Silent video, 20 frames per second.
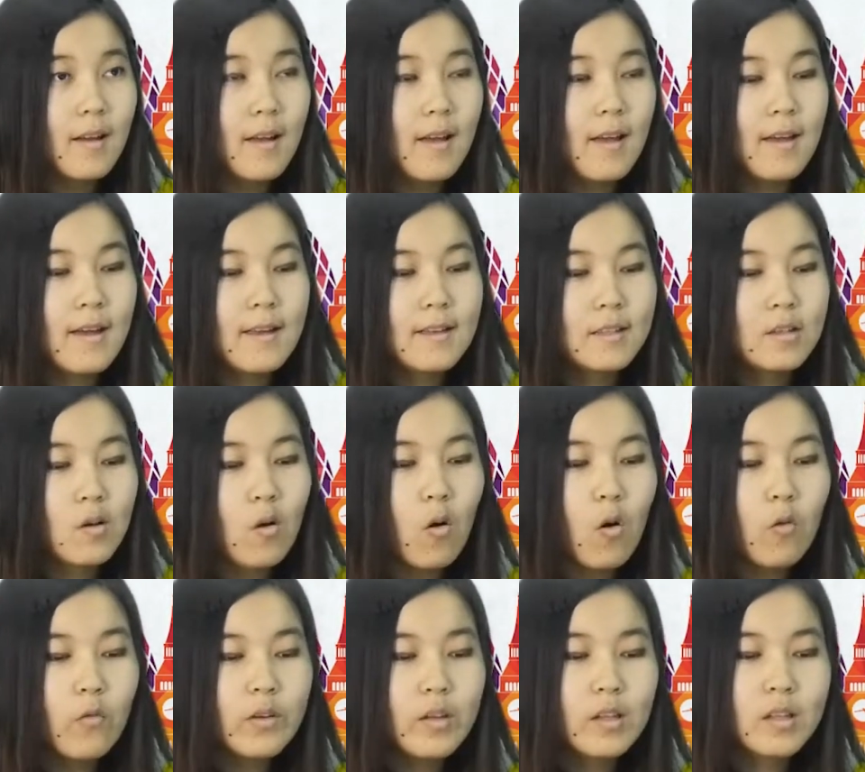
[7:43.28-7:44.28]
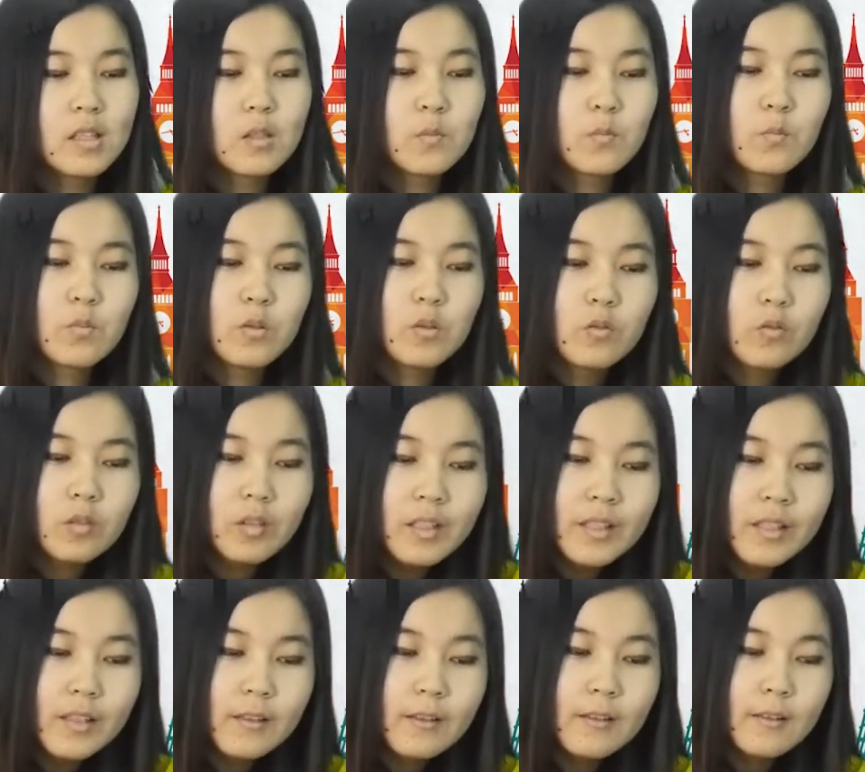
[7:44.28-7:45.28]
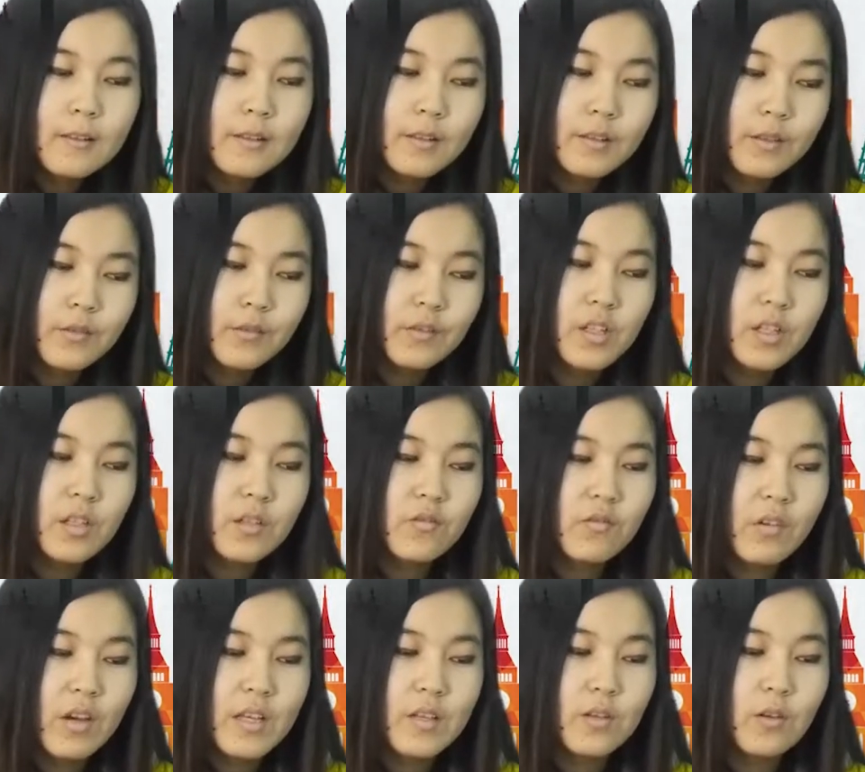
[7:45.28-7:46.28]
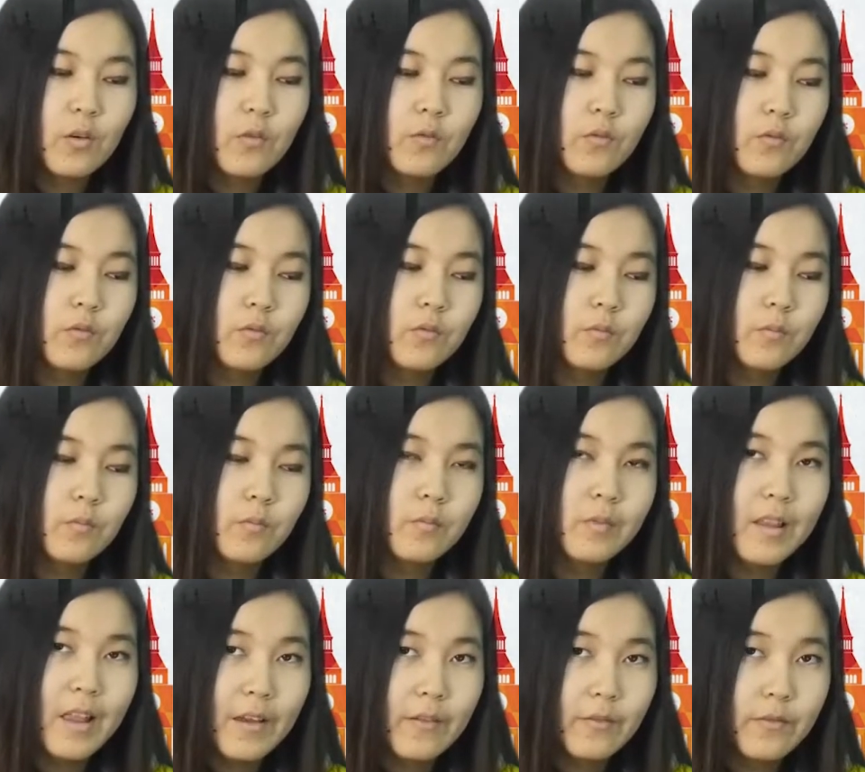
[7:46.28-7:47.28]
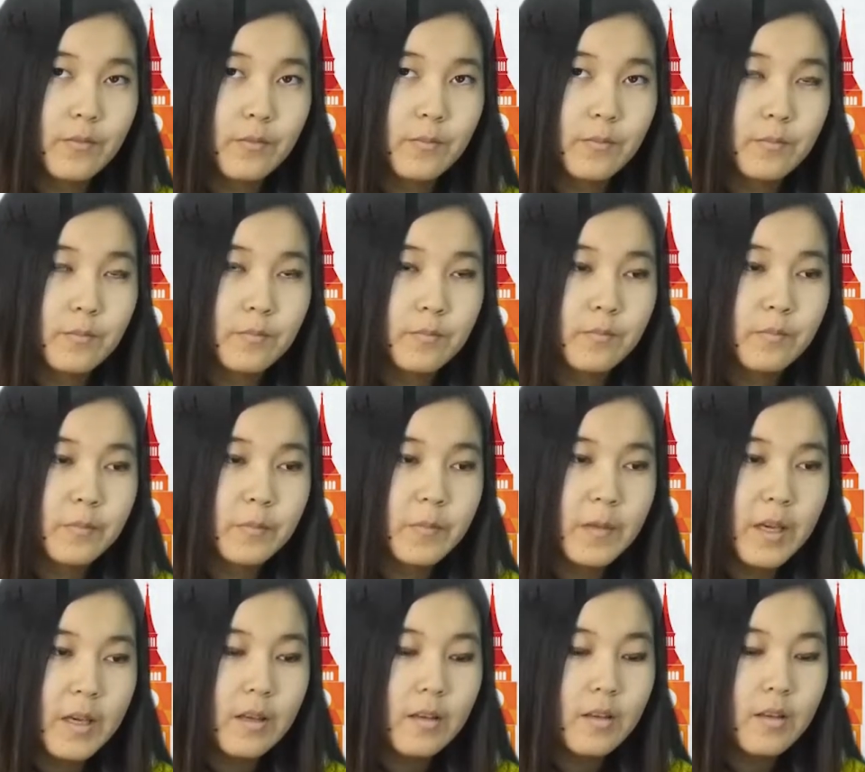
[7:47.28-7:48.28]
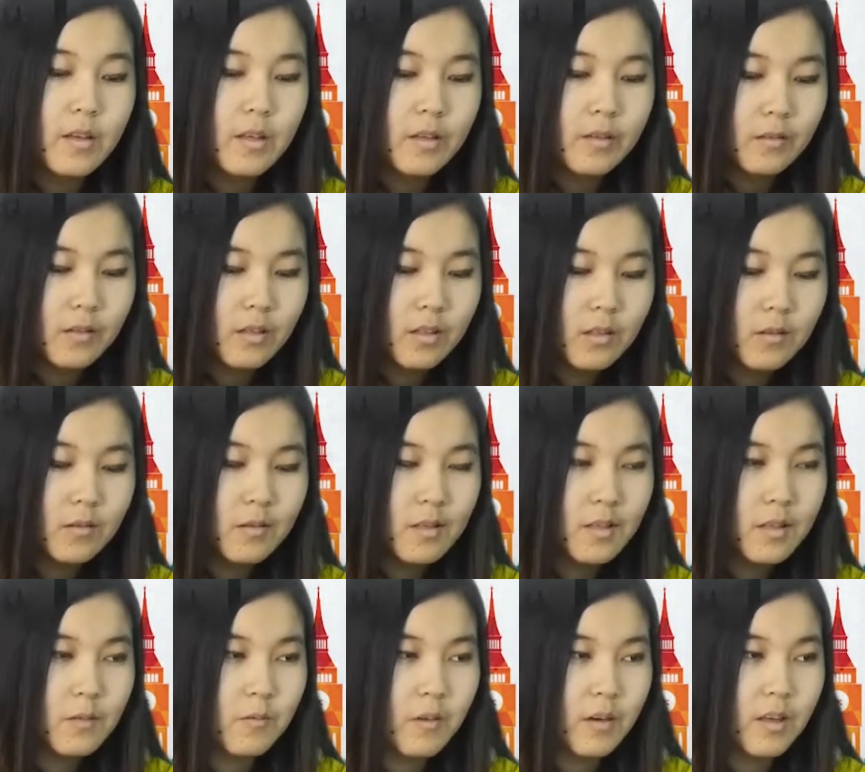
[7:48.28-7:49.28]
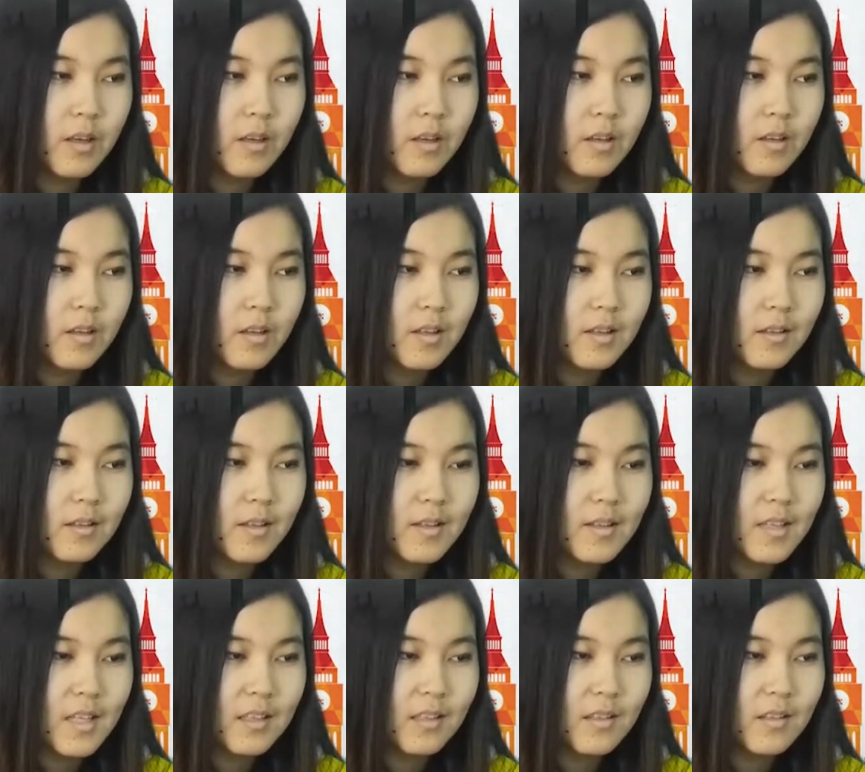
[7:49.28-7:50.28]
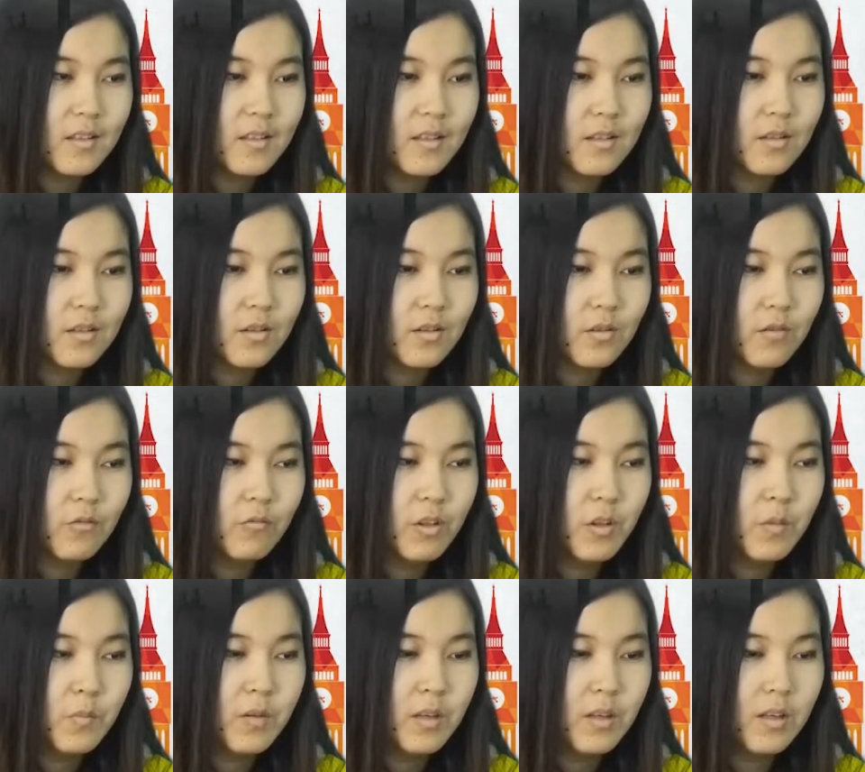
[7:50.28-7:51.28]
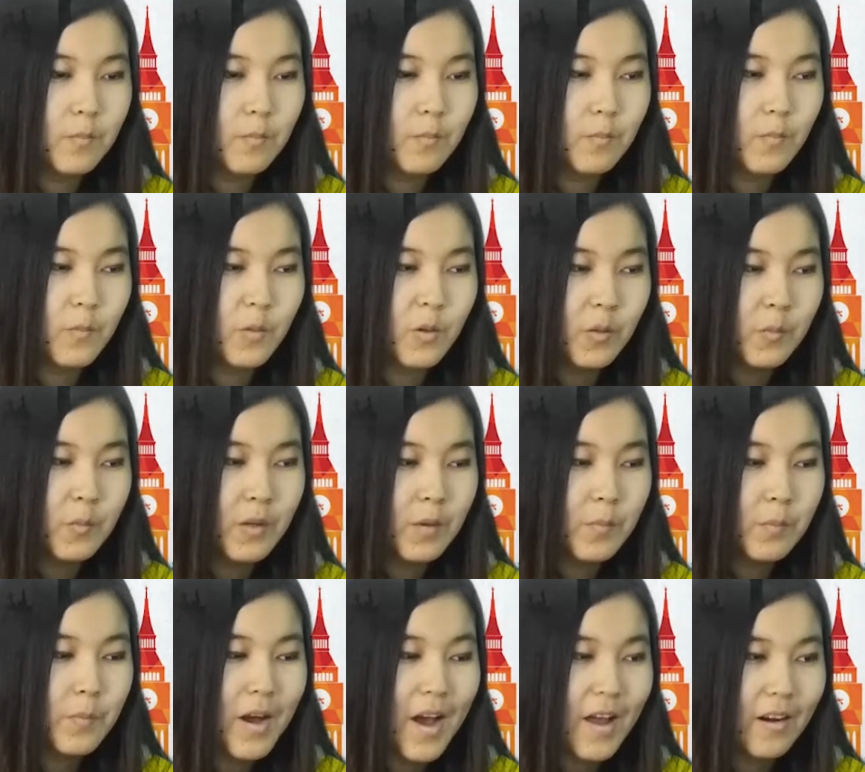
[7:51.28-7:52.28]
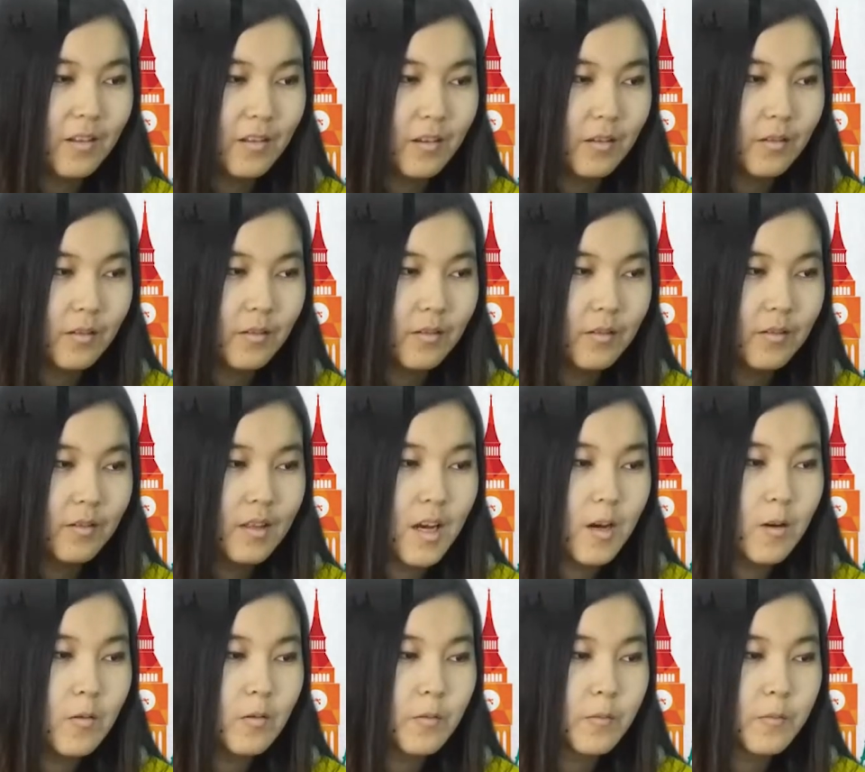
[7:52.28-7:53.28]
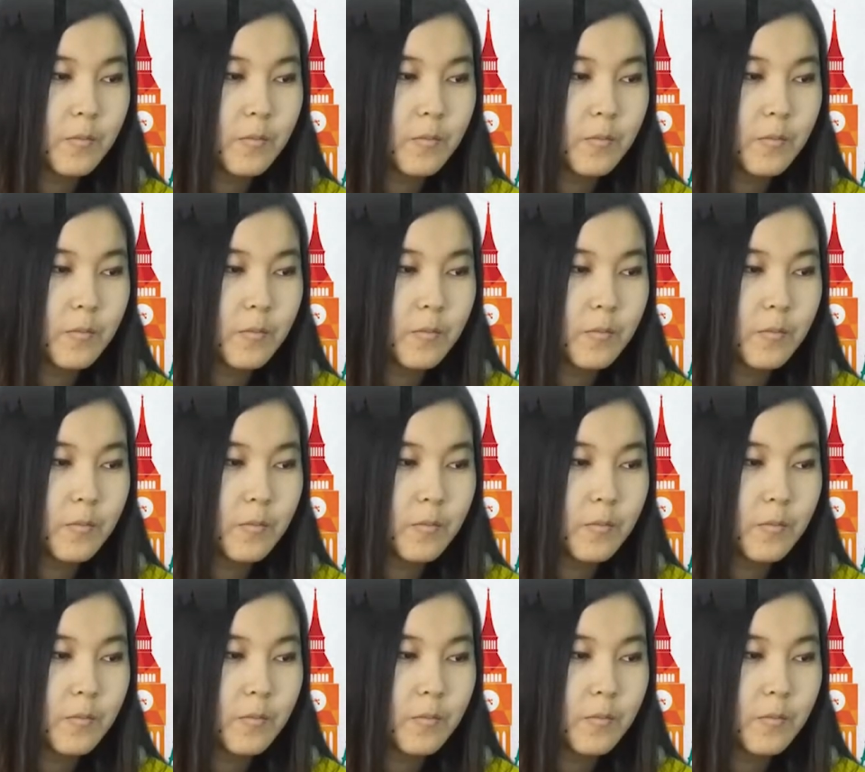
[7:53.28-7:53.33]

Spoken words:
and of exploring different ways of life. Okay, in this way the sentences will be parallel. Now